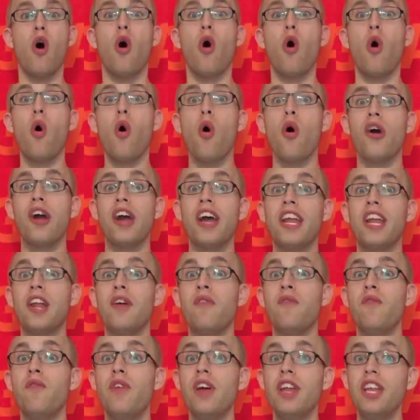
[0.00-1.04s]
or in a
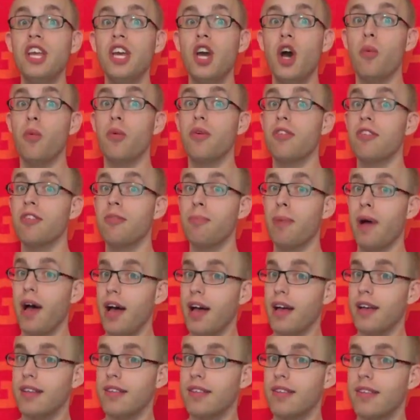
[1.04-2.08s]
video
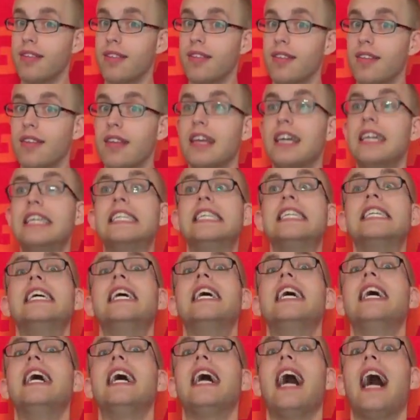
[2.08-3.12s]
response
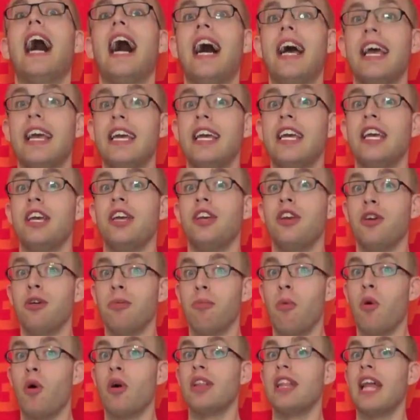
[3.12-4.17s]
I E you're
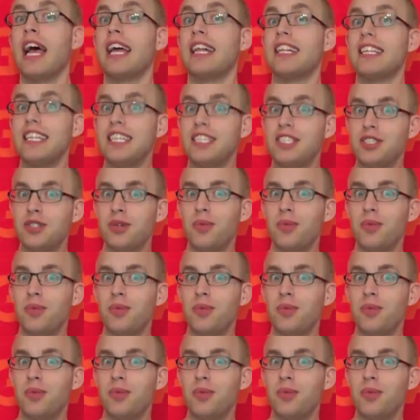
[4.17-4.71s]
more likely to